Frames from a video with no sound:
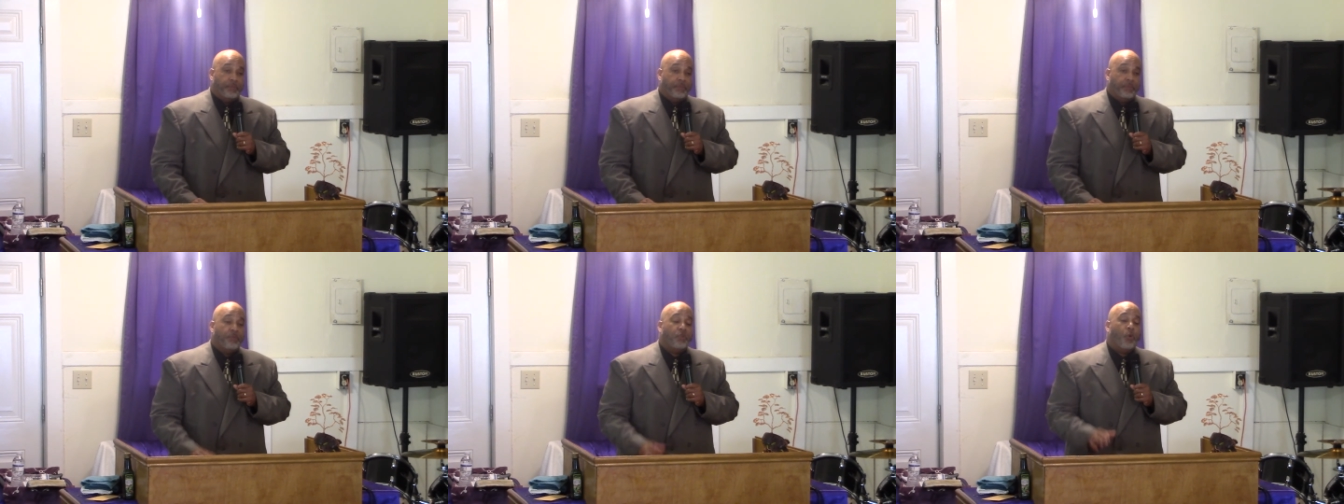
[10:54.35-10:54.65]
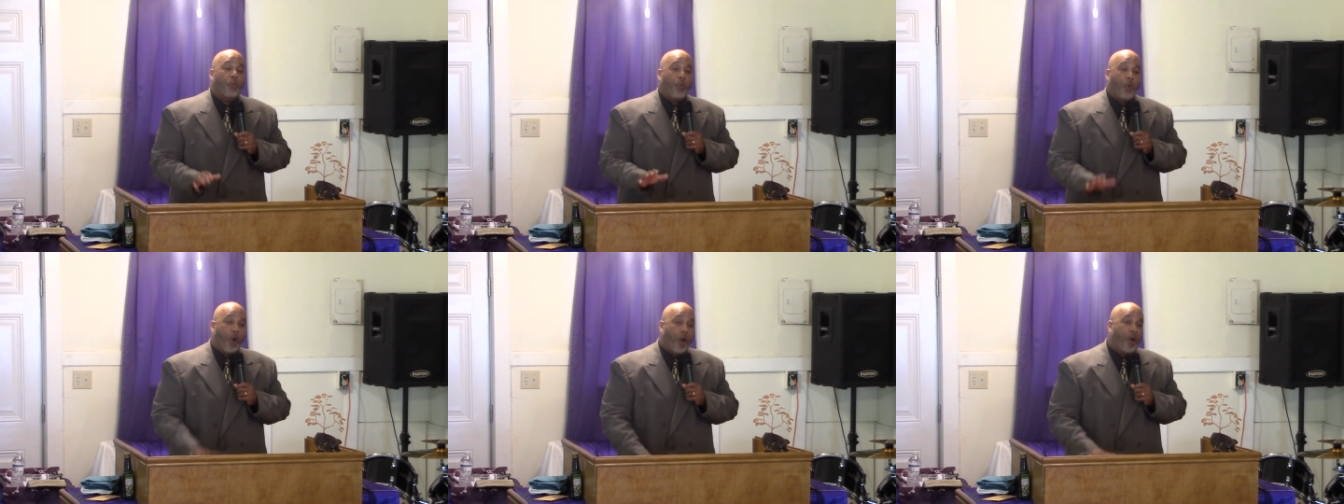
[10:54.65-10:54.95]

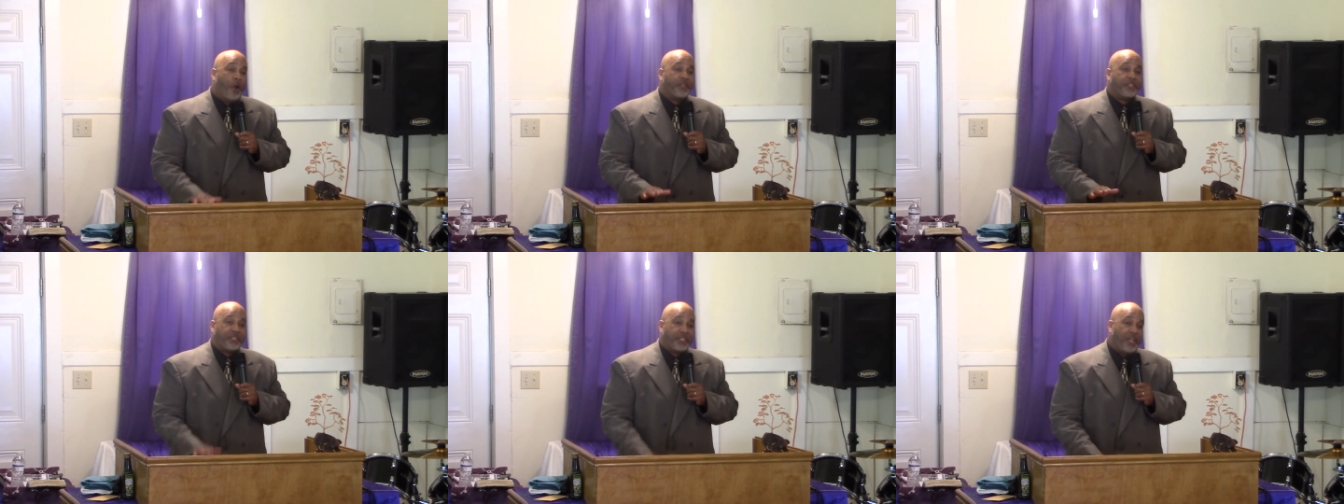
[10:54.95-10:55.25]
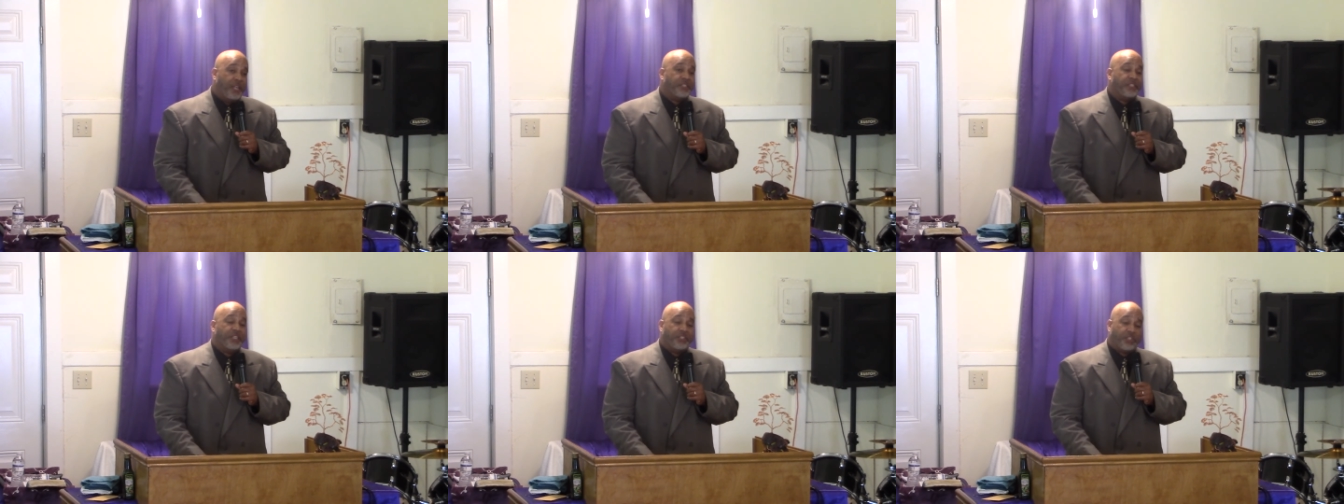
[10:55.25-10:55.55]
The word
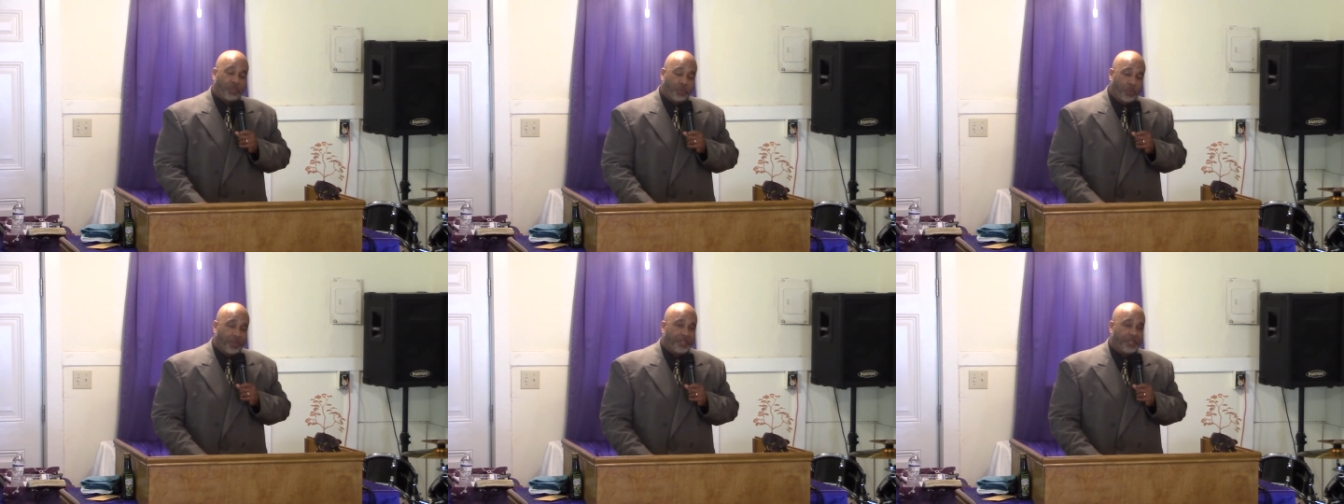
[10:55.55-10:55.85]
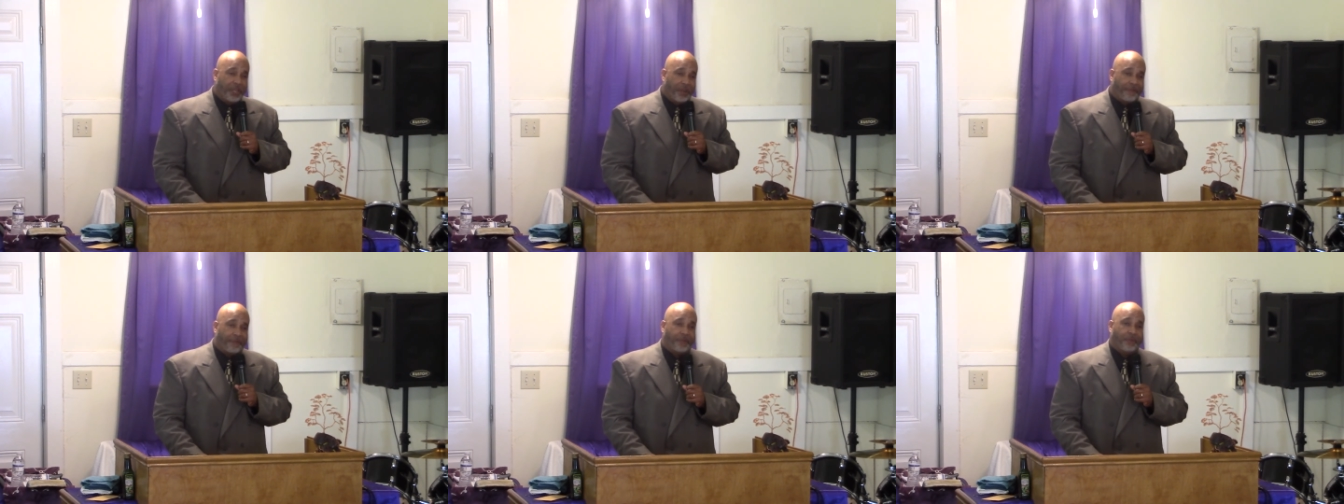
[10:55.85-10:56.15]
says that you are
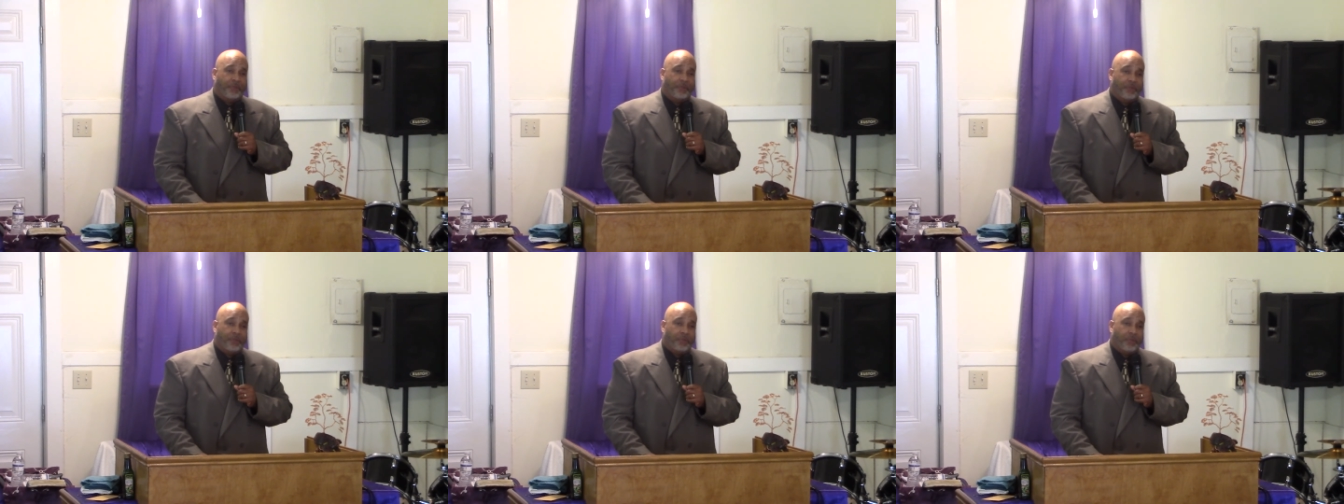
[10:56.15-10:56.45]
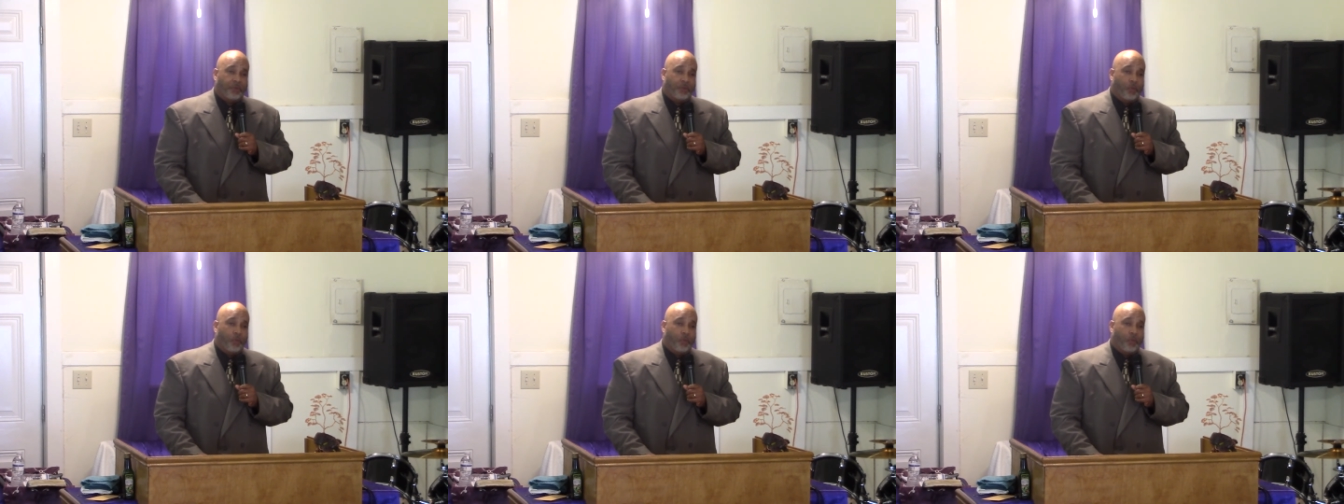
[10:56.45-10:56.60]
different.